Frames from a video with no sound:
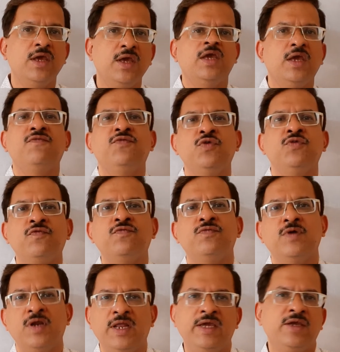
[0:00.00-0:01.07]
If you
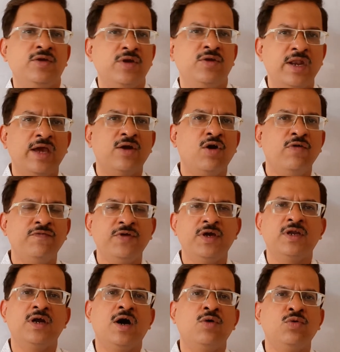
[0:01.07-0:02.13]
like, you can configure
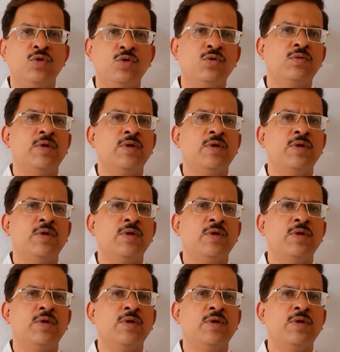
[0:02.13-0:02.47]
Outlook